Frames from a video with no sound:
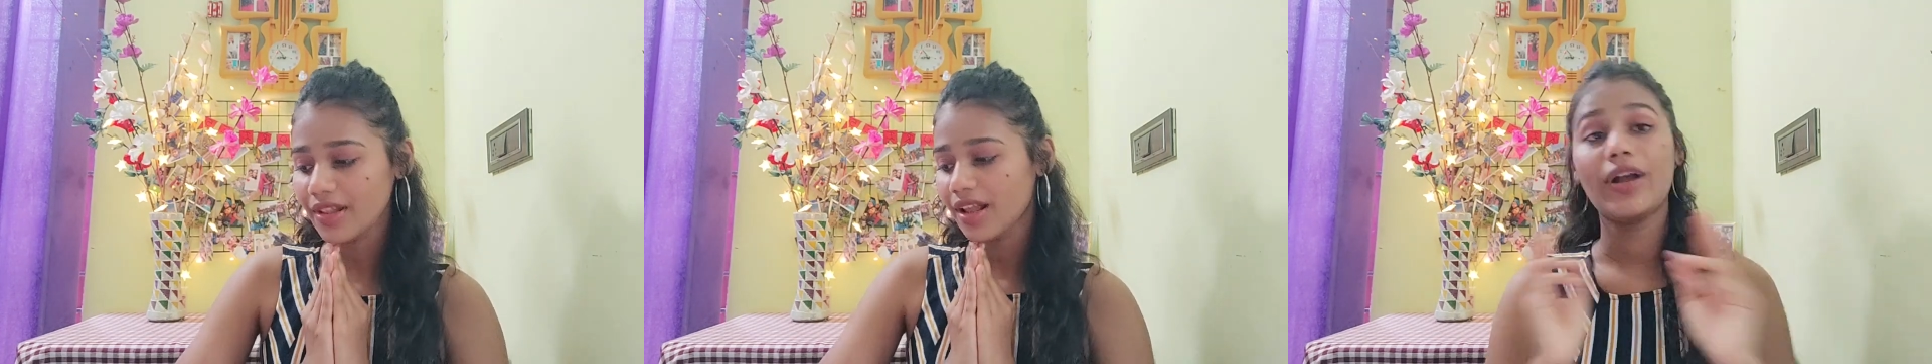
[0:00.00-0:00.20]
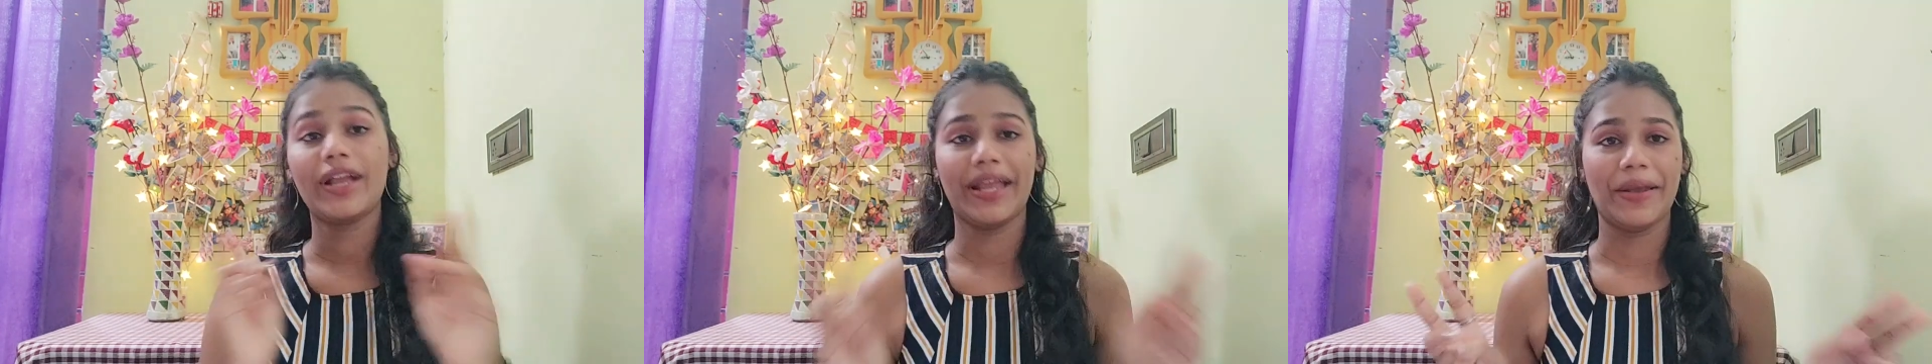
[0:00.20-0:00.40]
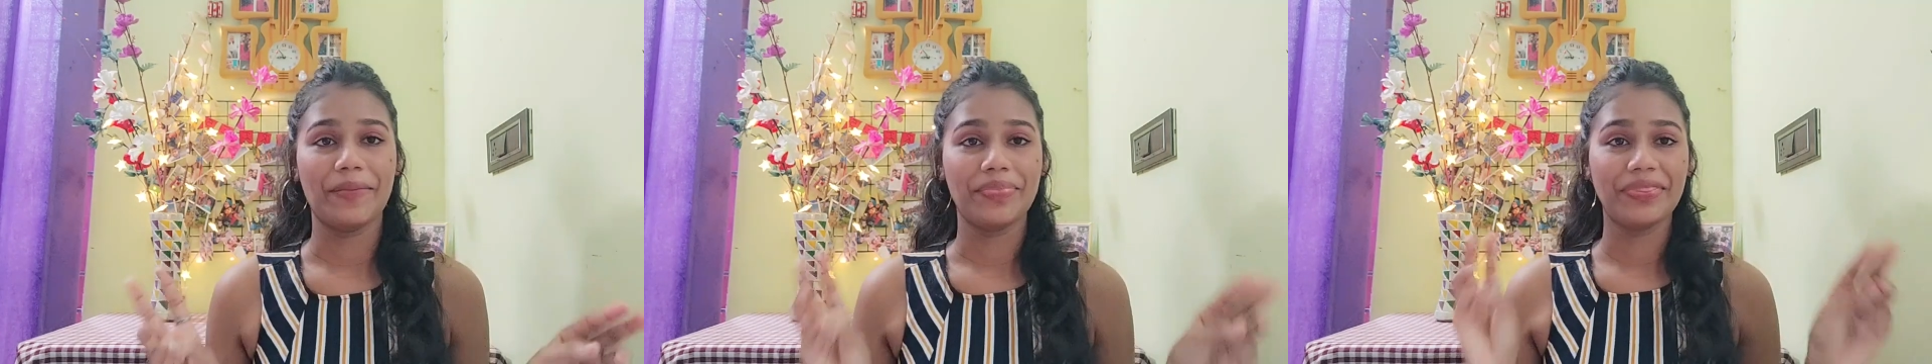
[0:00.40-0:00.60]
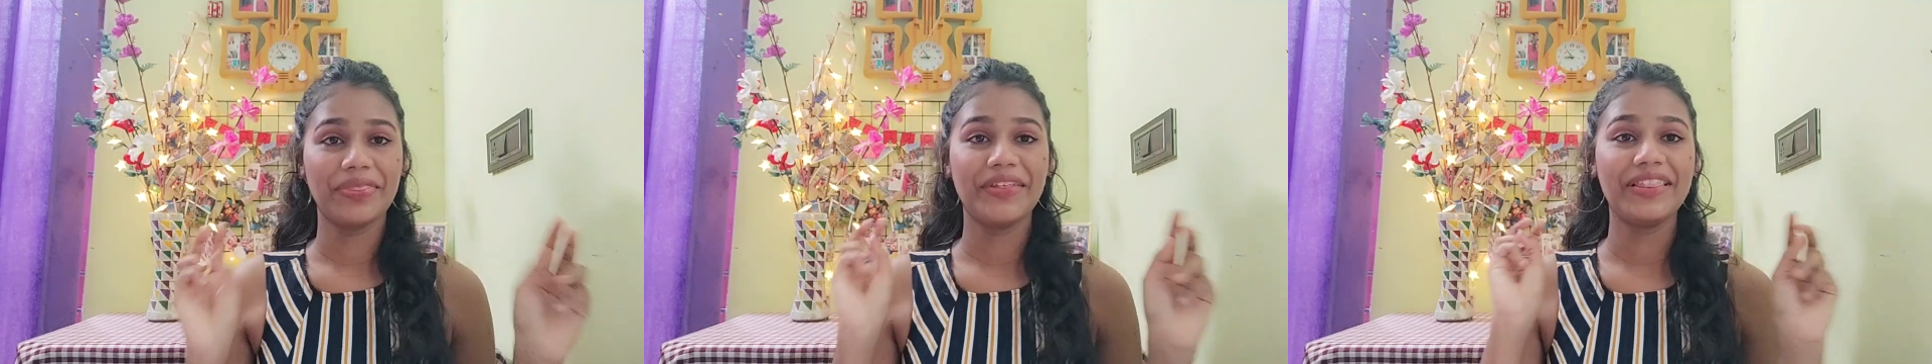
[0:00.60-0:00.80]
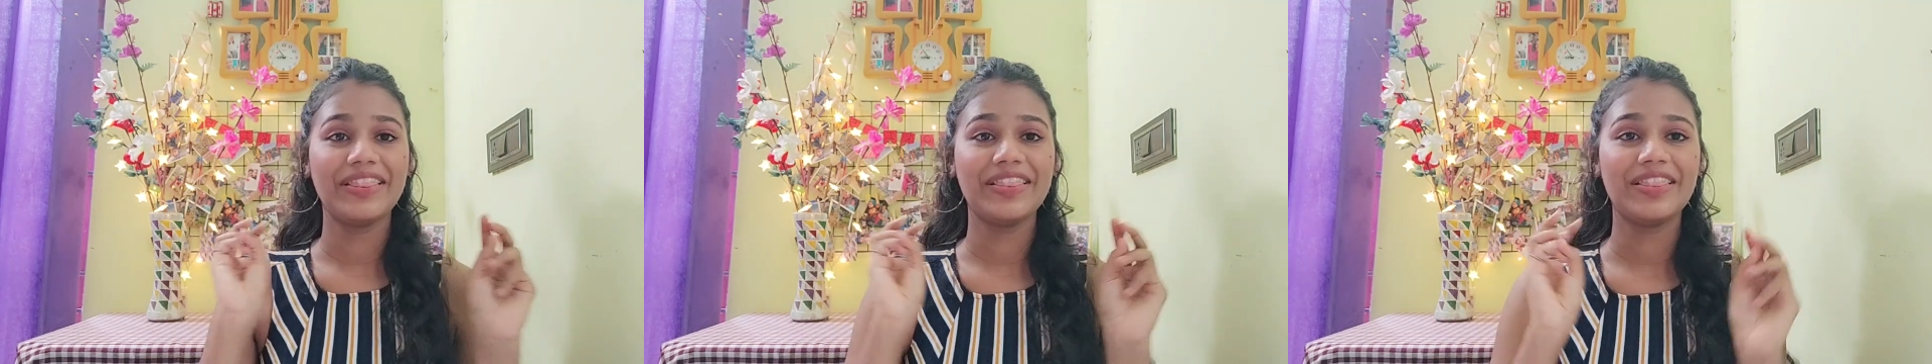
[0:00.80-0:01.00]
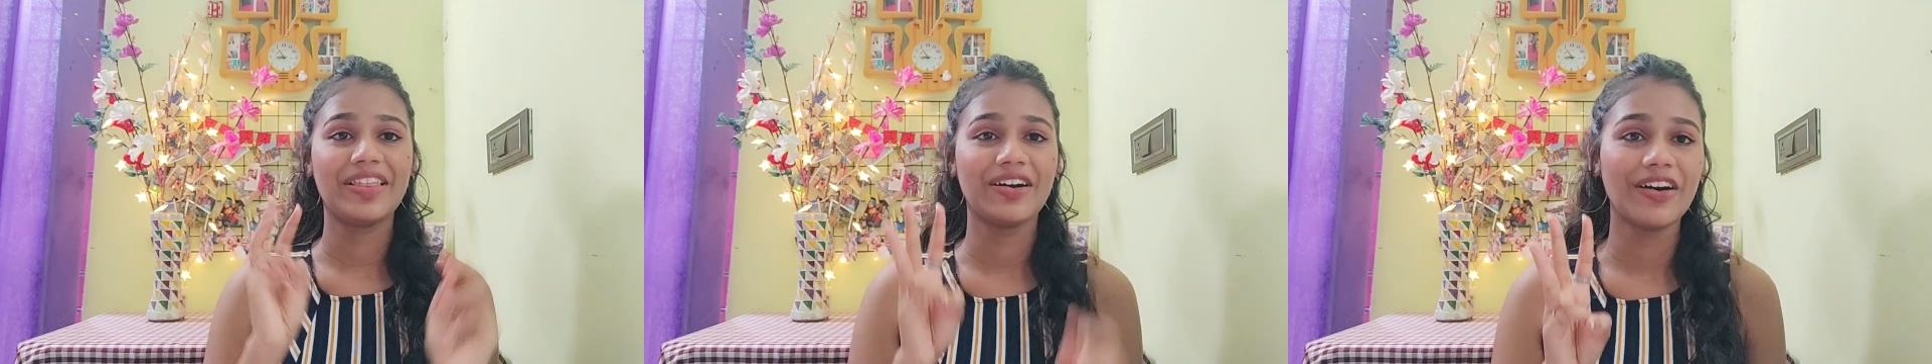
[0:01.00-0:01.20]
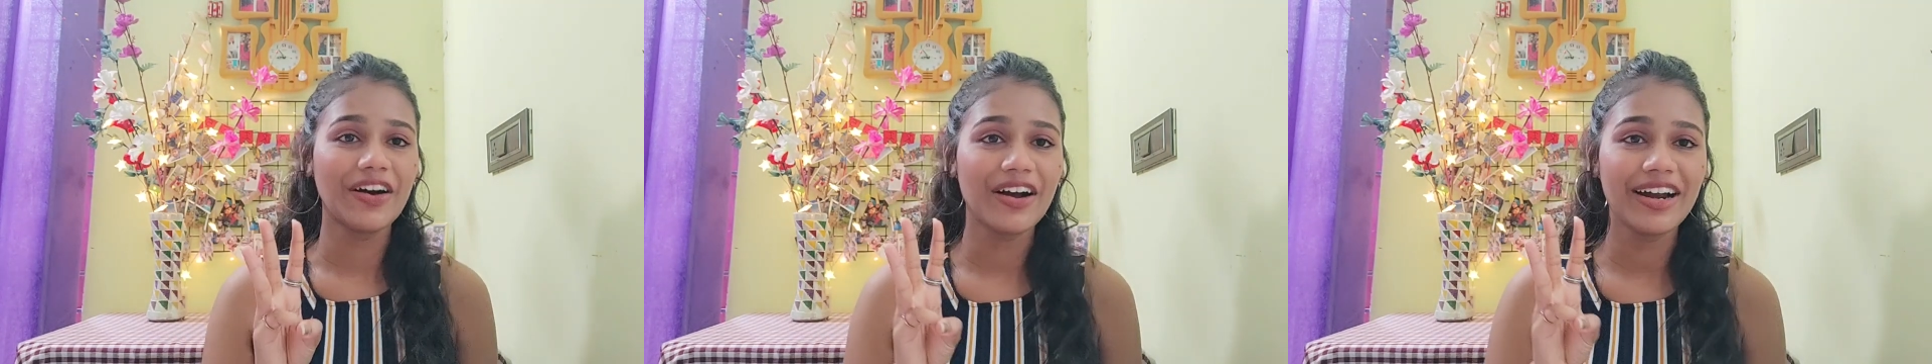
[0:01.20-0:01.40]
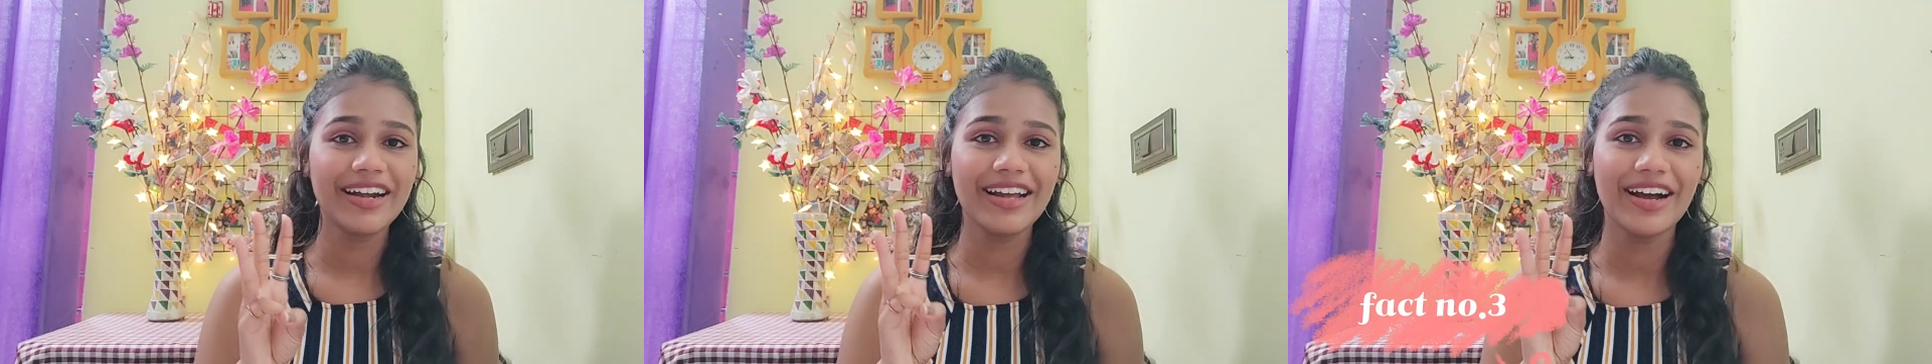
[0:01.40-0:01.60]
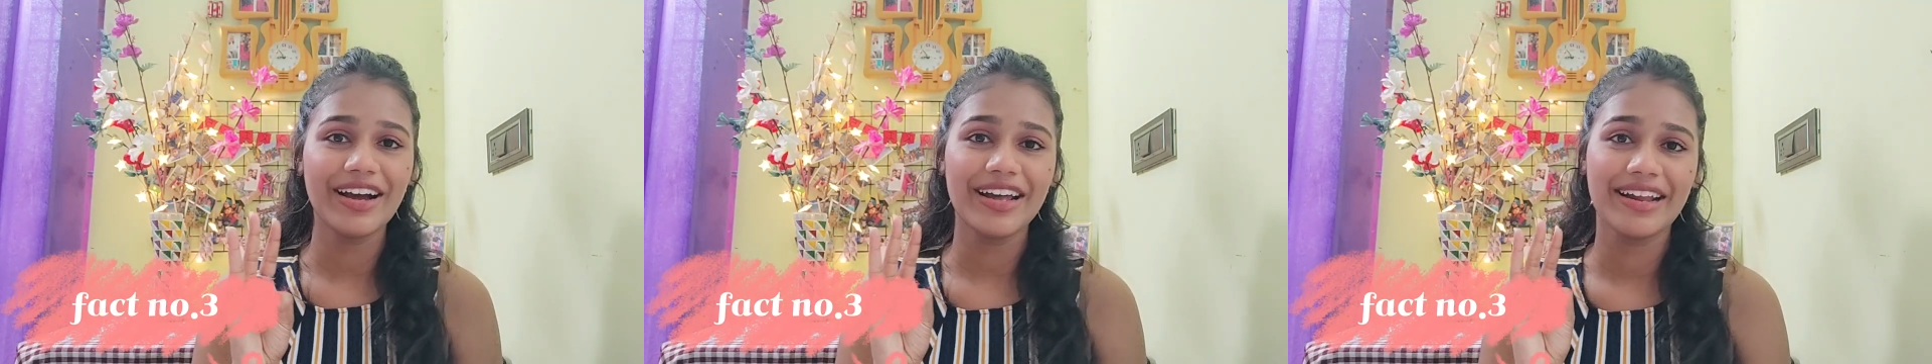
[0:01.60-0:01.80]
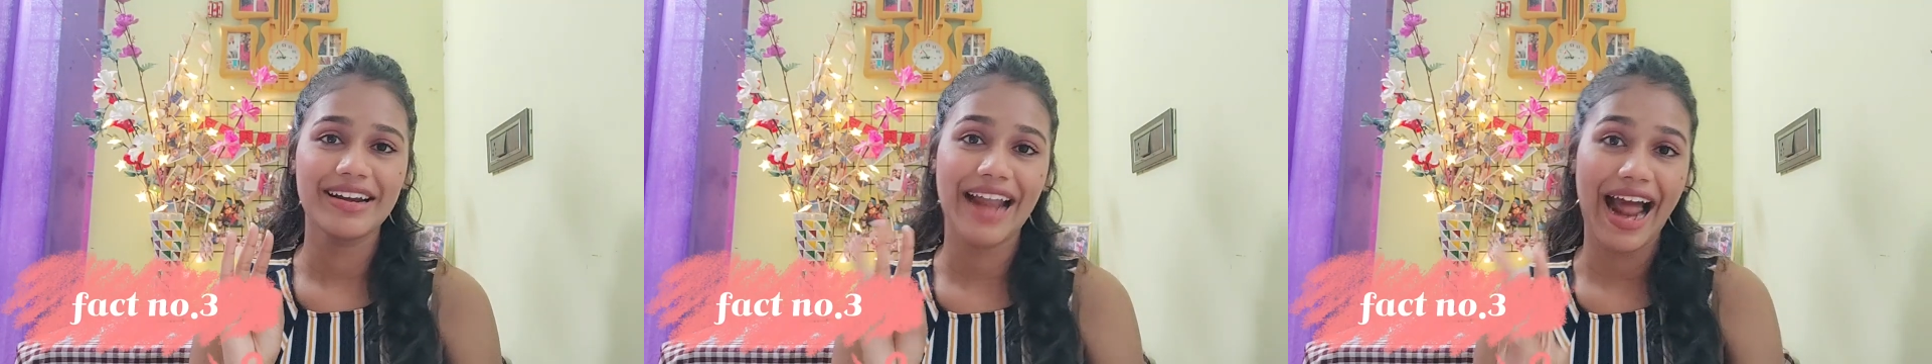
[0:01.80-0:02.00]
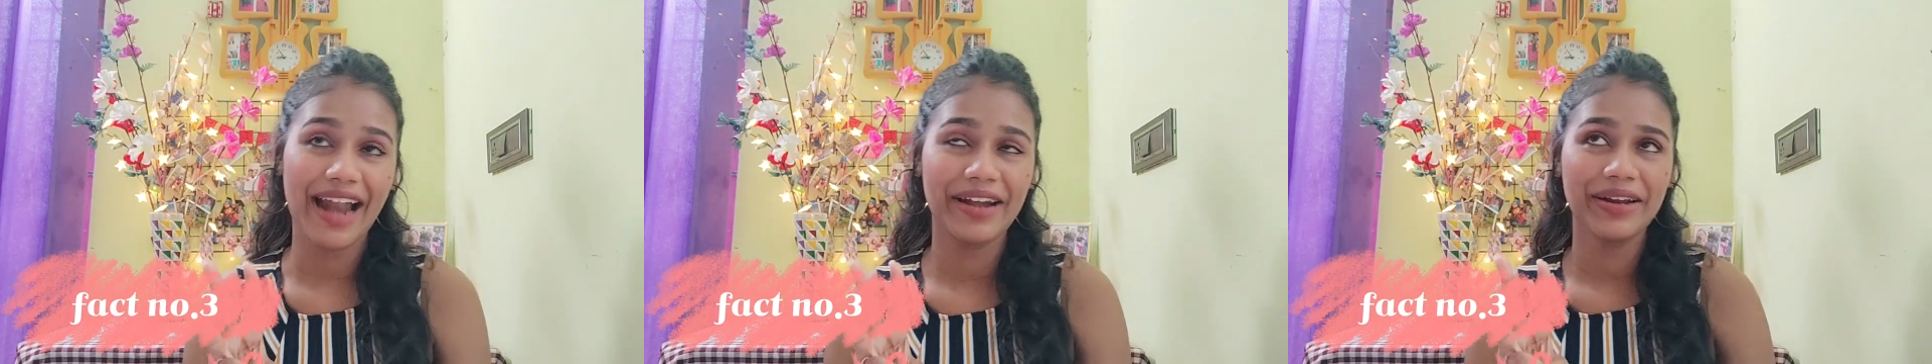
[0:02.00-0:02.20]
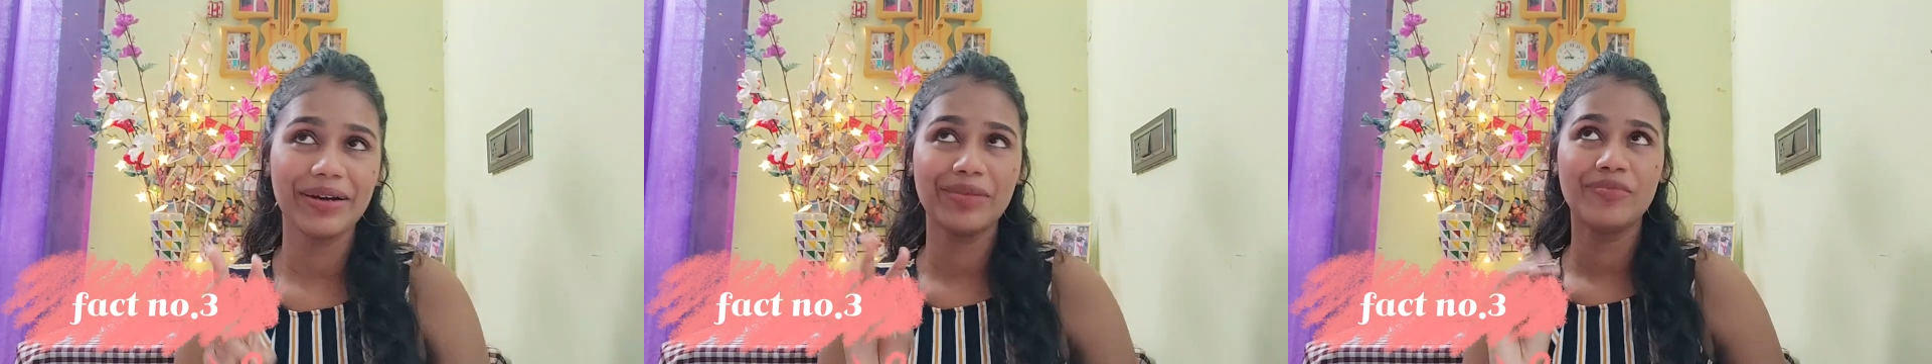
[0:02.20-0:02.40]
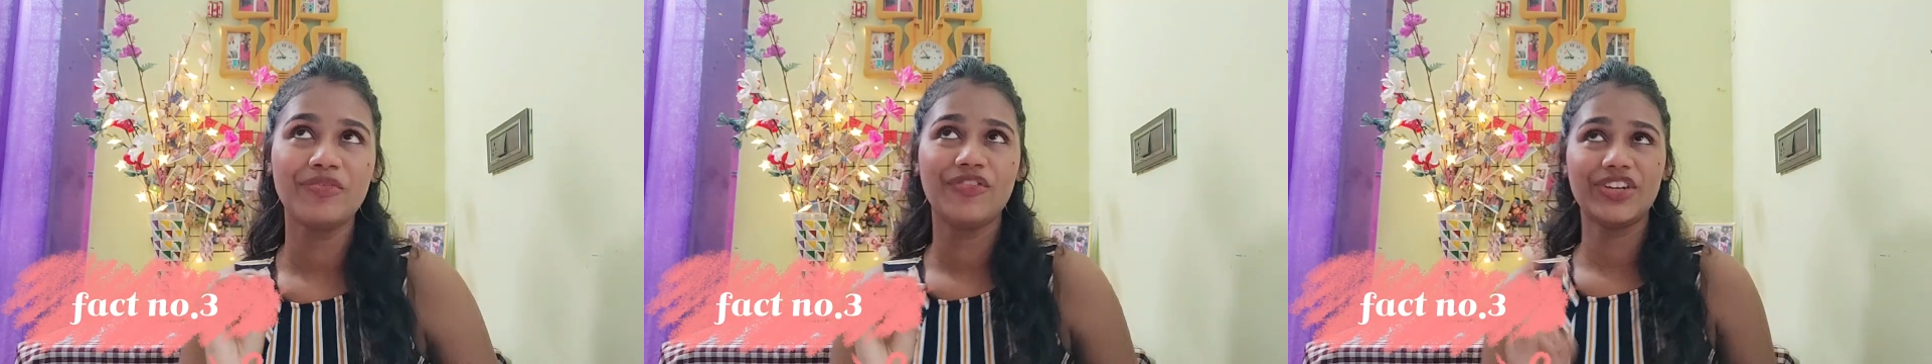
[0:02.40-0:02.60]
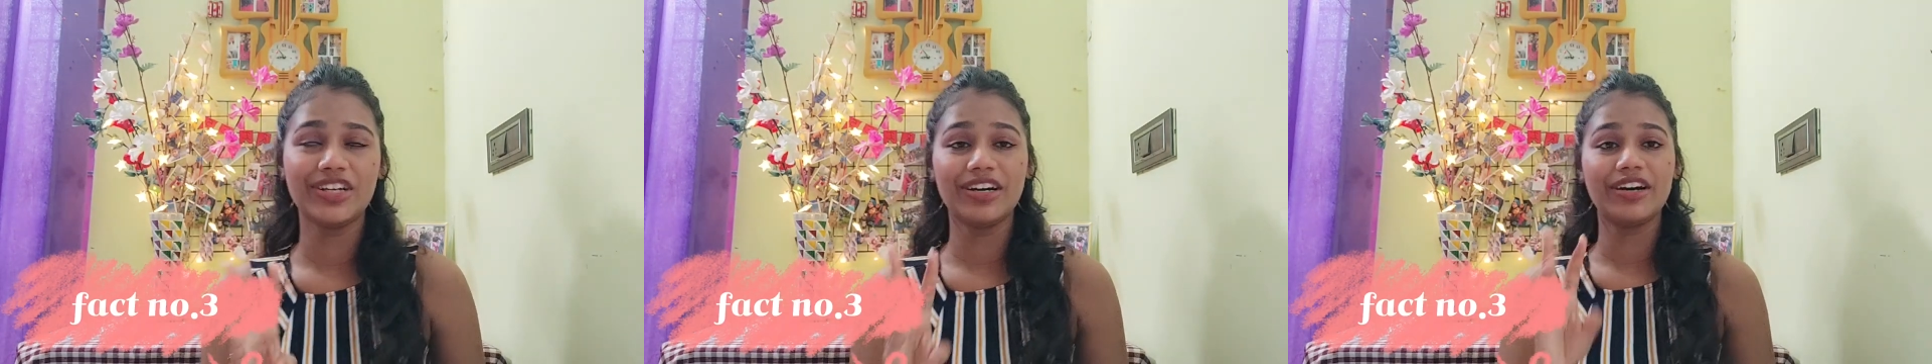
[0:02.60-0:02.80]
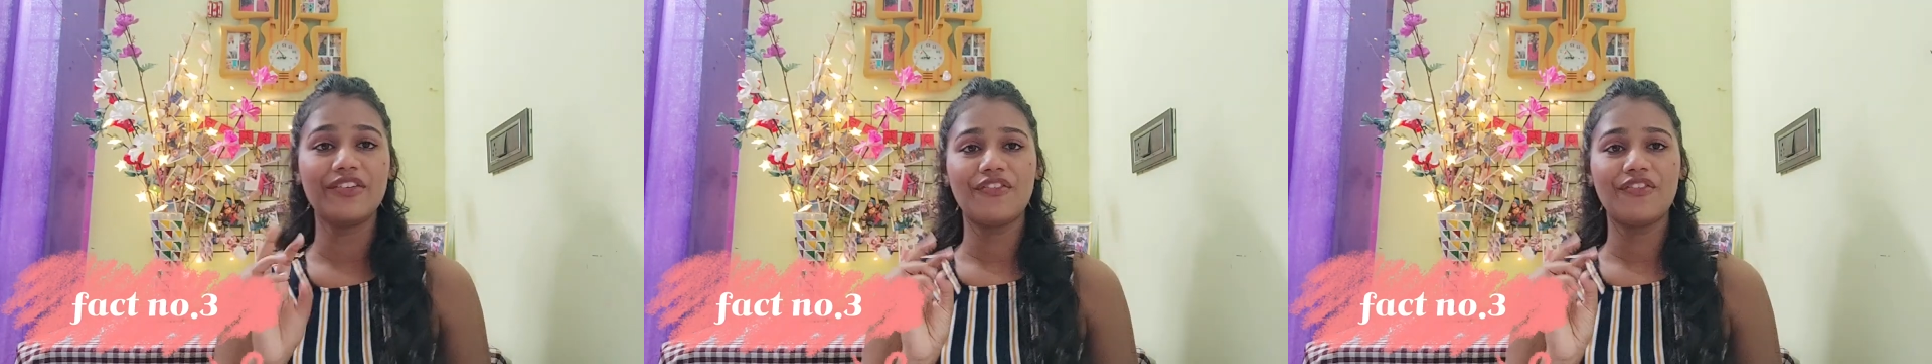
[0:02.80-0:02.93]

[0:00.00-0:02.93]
Okay, the third random weird